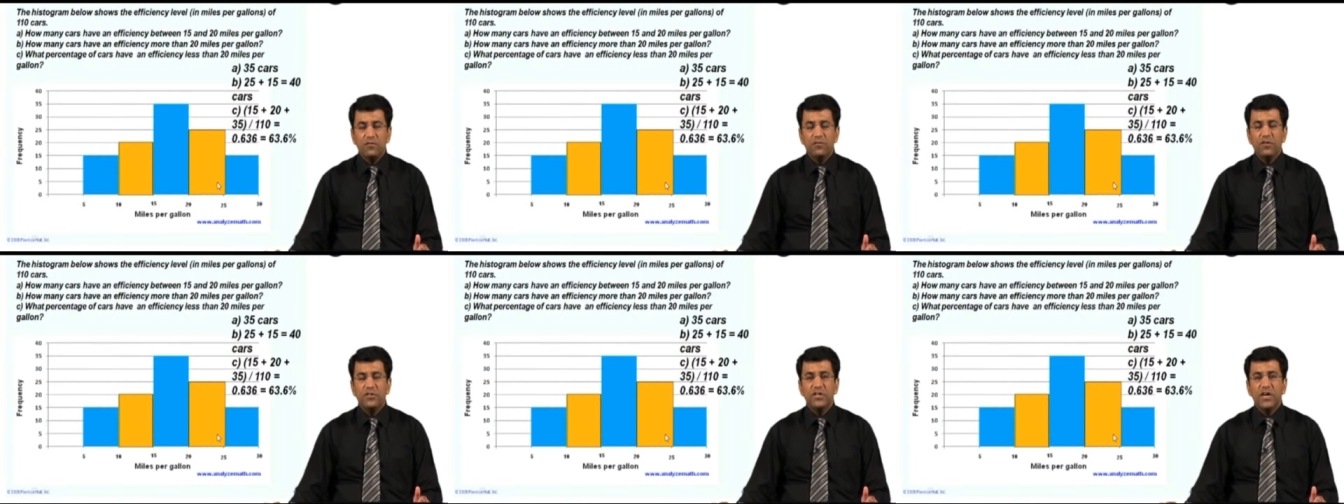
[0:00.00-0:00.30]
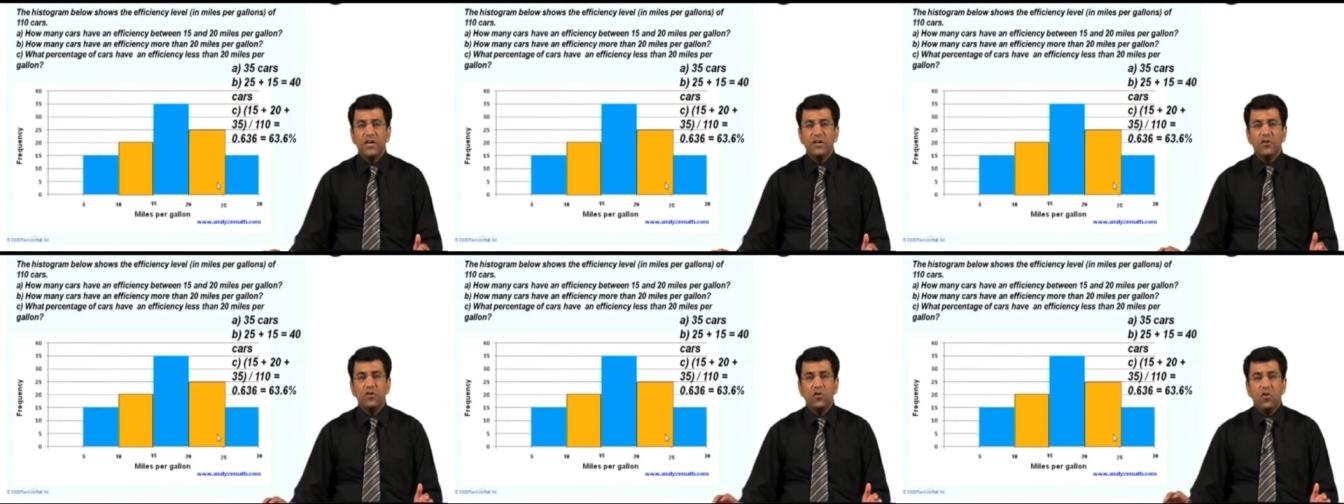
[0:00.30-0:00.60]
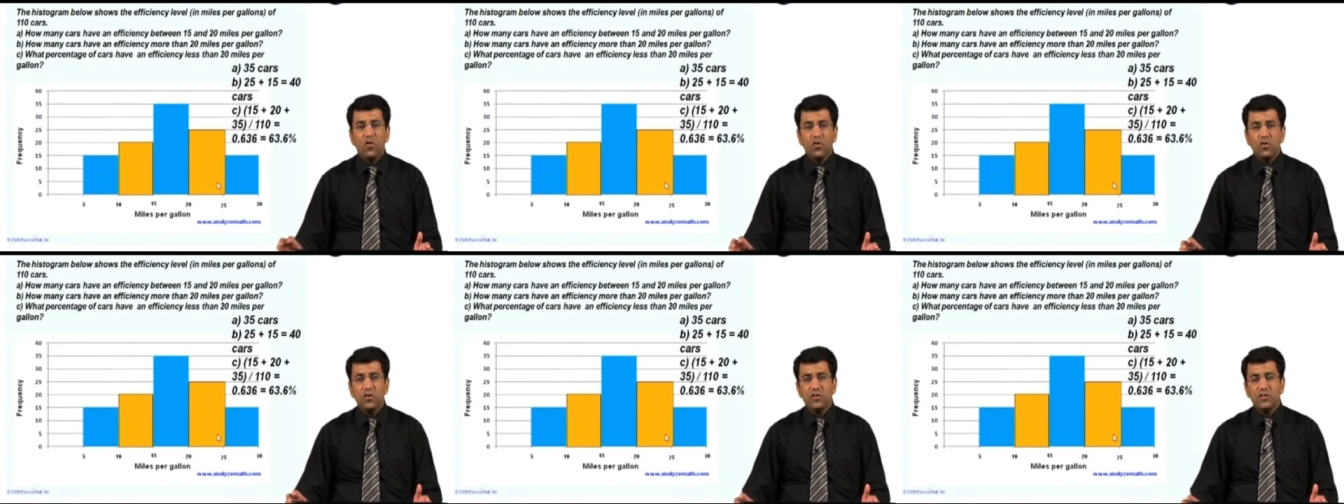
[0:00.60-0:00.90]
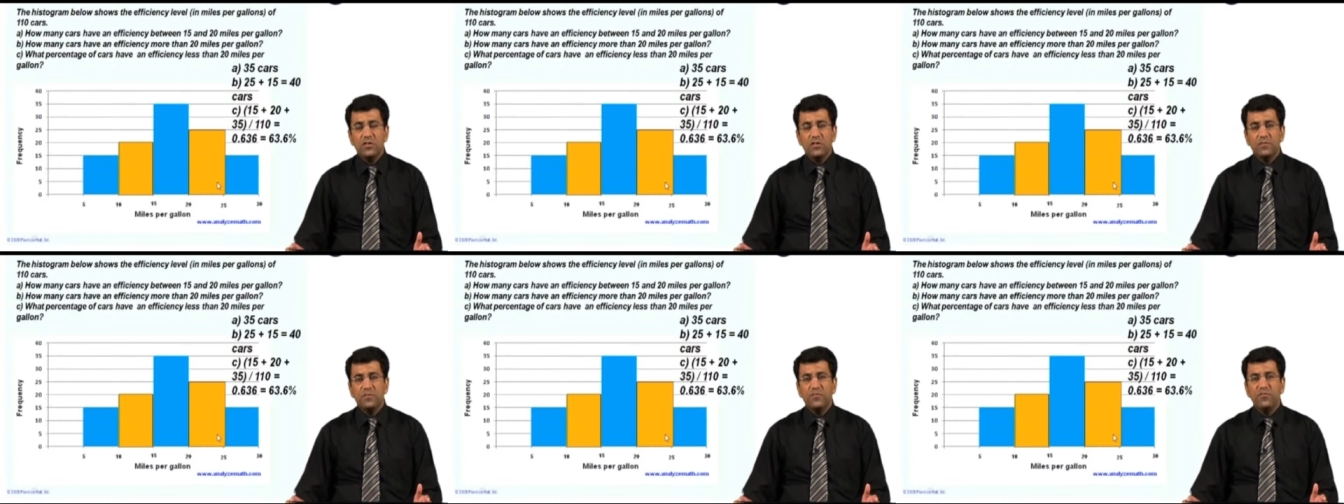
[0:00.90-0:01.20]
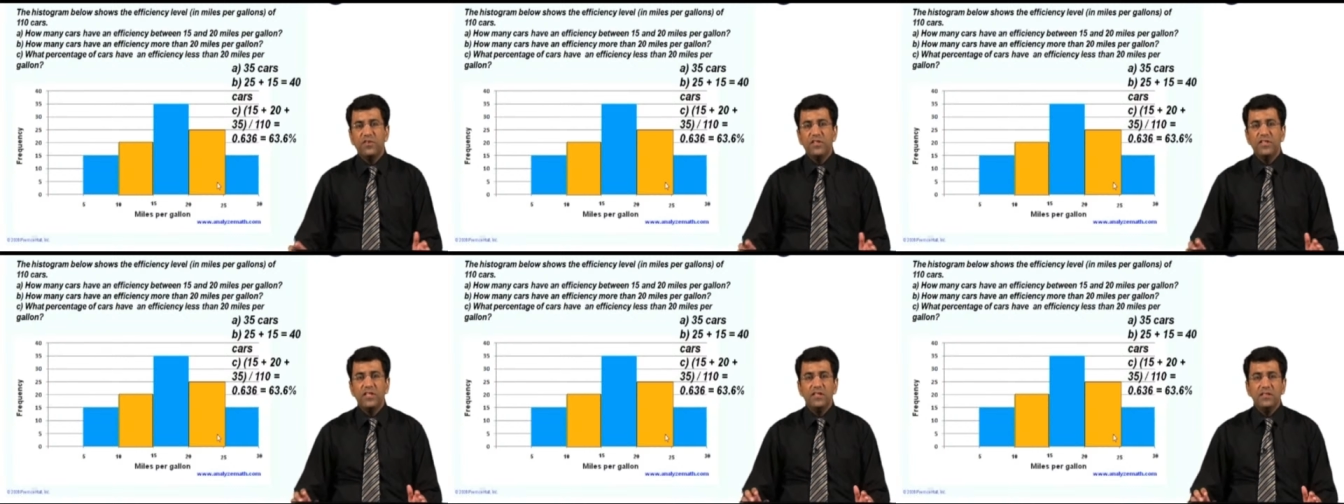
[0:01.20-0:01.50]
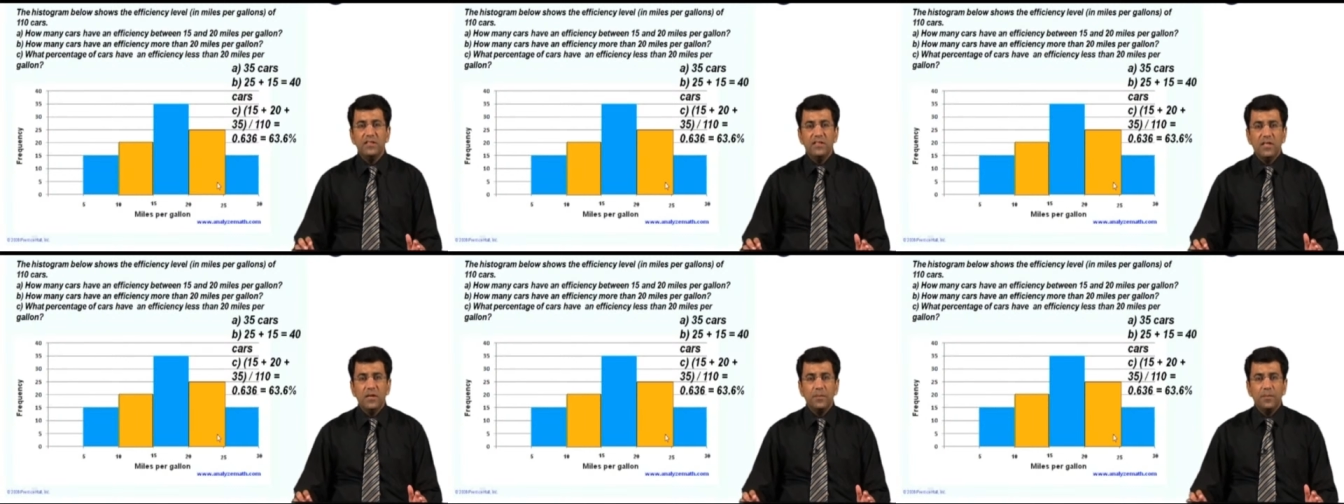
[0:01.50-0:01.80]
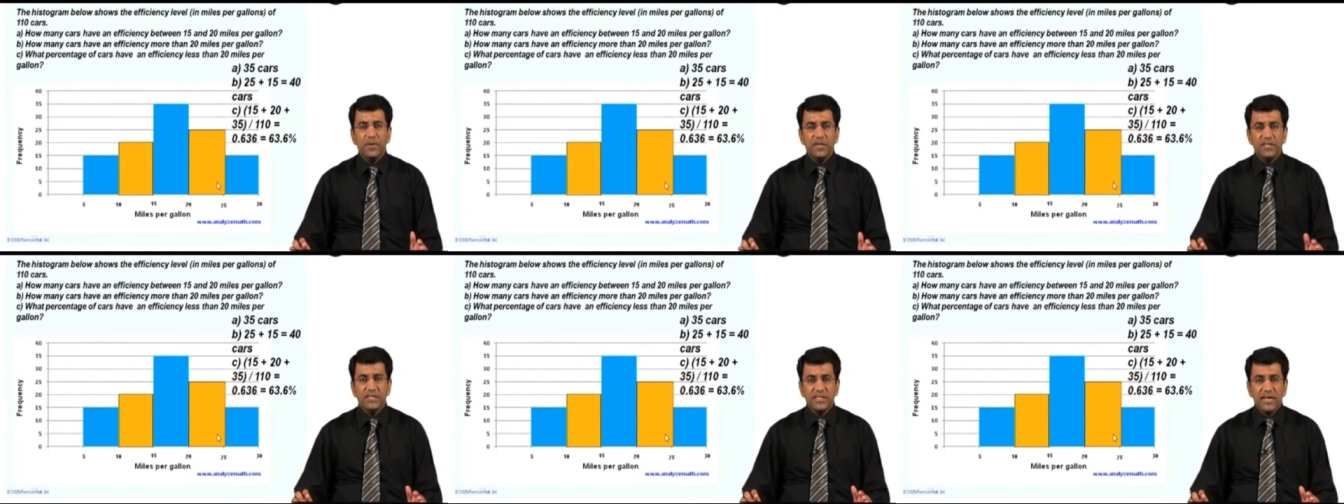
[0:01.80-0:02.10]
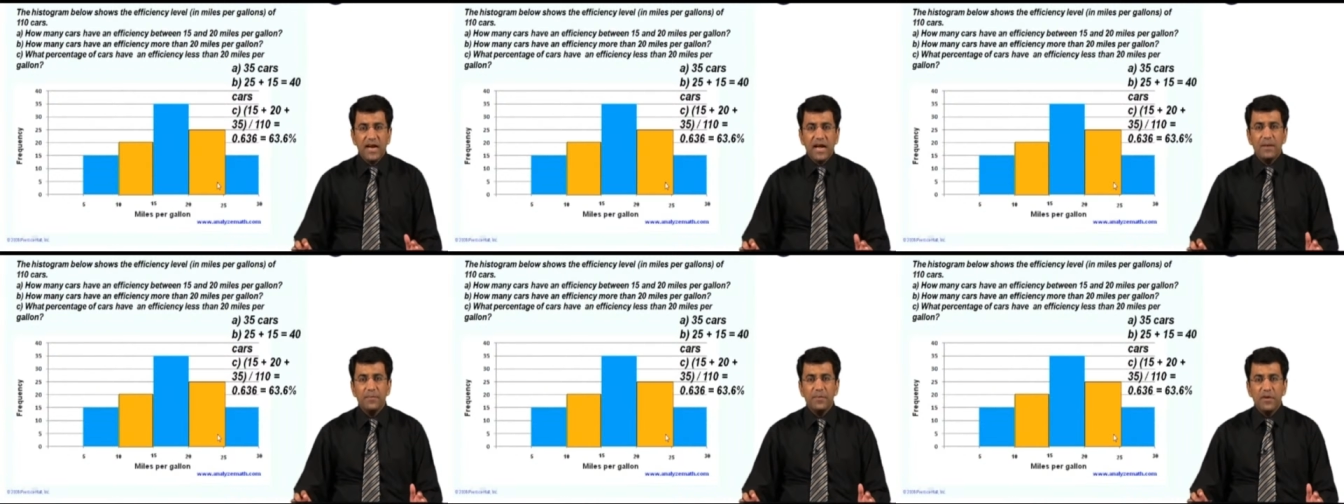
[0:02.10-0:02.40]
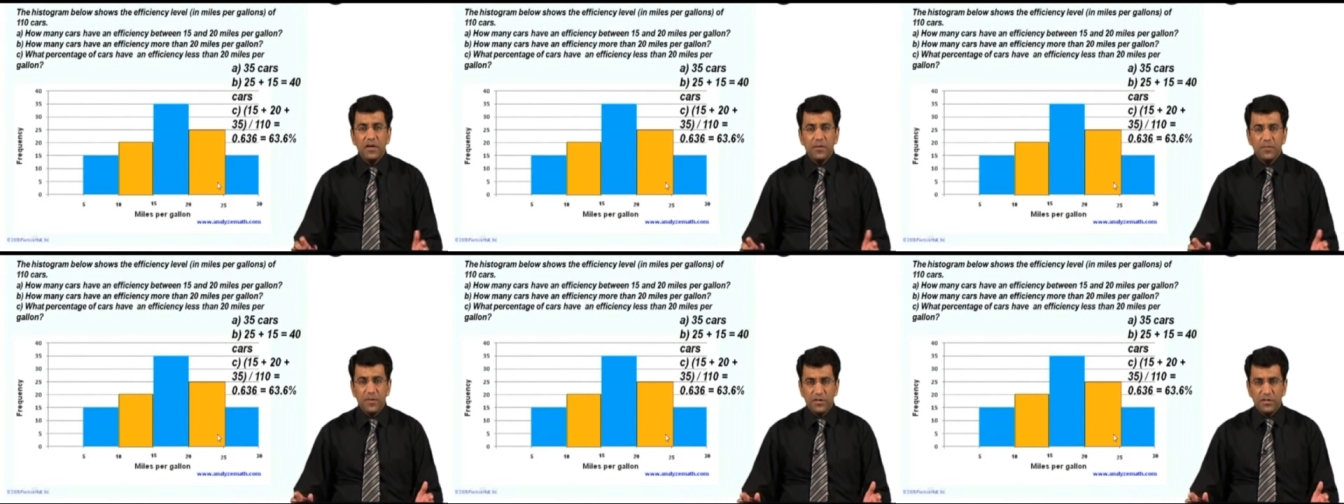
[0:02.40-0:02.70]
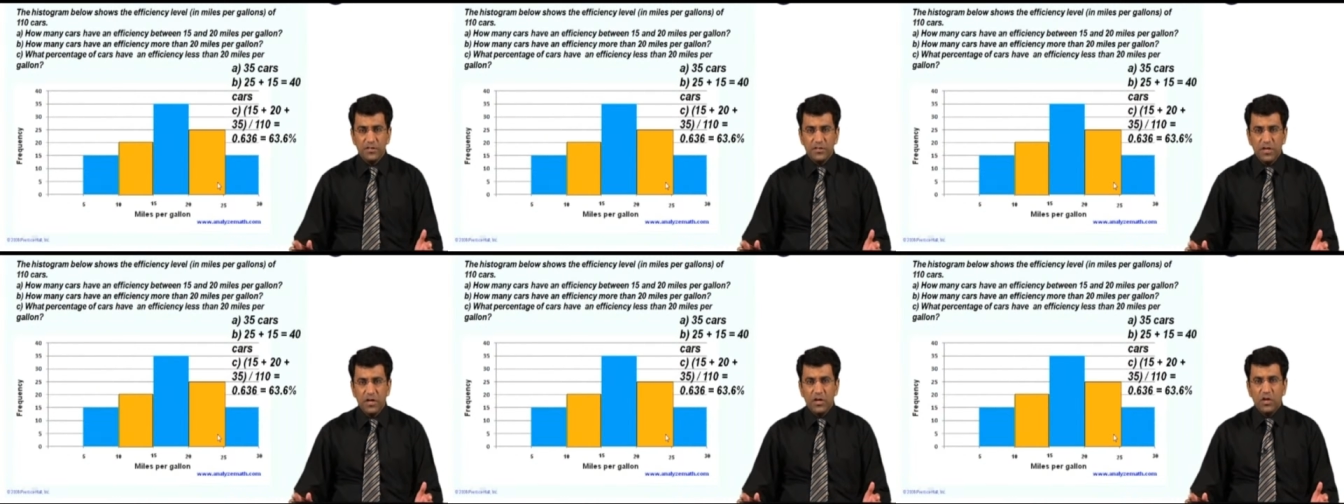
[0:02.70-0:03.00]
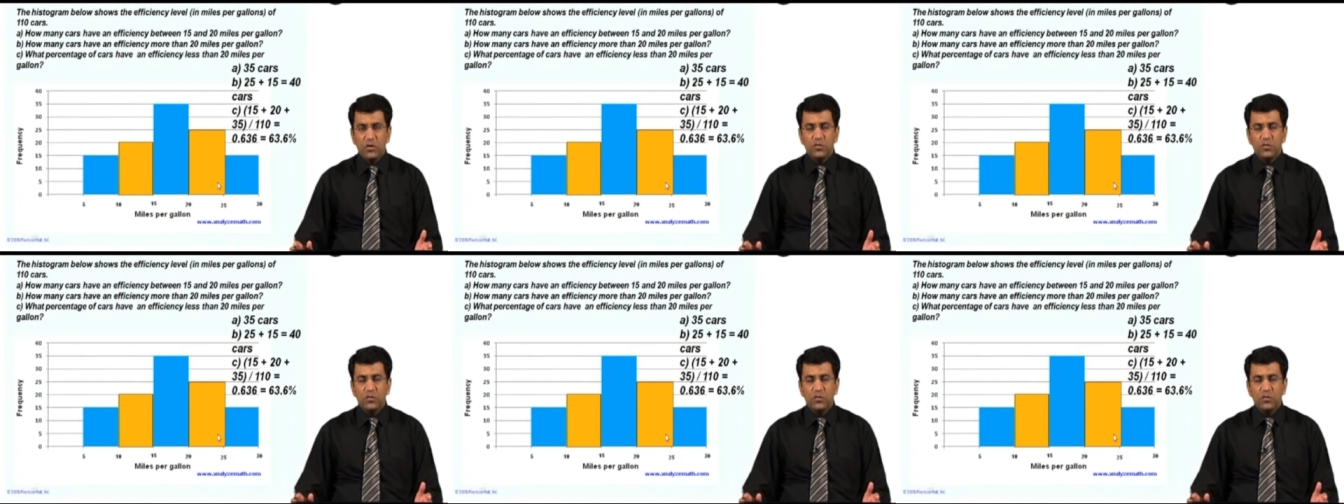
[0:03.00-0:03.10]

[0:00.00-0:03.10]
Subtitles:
which are not within the prescribed limits.